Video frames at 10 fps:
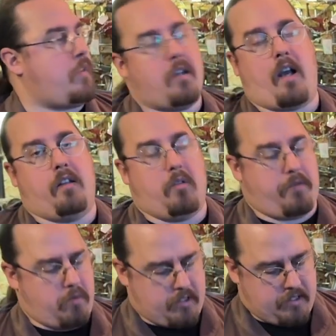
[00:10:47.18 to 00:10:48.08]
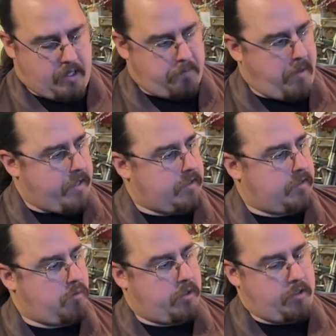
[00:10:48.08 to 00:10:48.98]
I don't know if it was the same
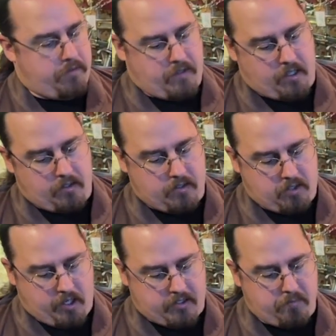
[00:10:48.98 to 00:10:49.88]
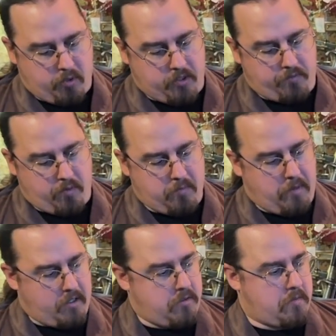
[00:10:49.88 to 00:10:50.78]
pattern, or if the Czechs bought it from the
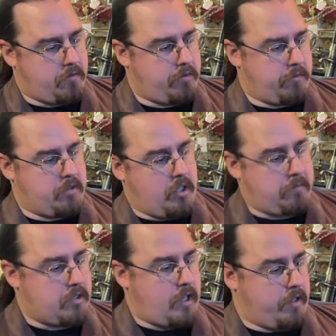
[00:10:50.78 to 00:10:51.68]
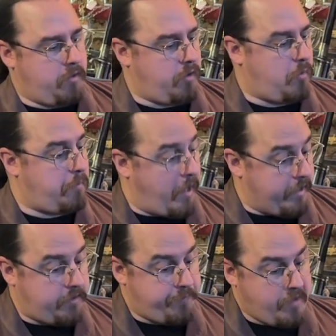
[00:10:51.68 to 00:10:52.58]
Belgians or from the Germans, I don't know.
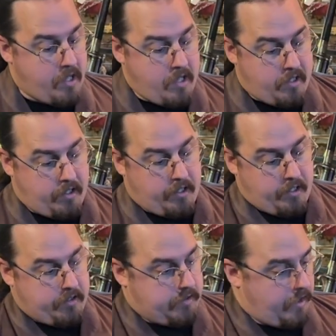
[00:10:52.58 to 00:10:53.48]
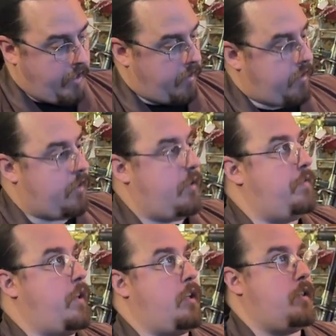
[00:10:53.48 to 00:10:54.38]
But they are
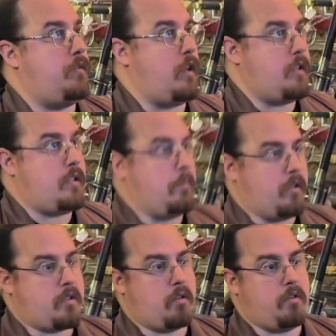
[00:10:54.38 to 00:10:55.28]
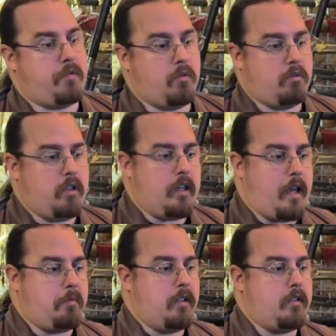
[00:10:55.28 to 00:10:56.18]
very, very similar. So if you do
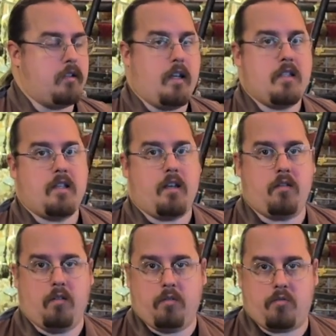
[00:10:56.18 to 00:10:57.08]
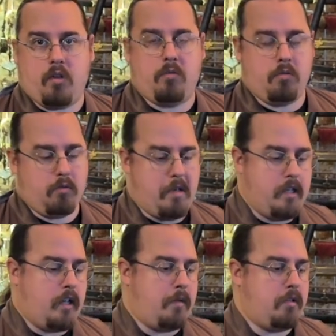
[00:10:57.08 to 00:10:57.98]
reenactment, let's say, you try to do a
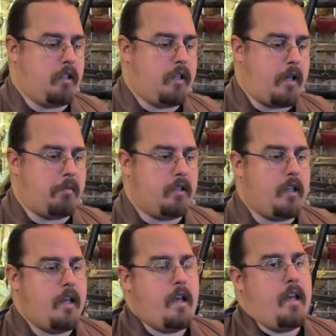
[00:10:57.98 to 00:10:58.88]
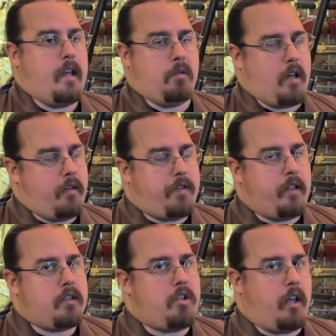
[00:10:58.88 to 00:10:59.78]
Romanian army reenactment, and you can't find
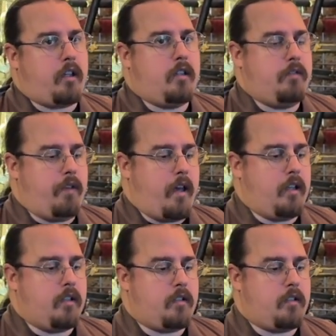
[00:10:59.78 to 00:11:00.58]
the Czech variant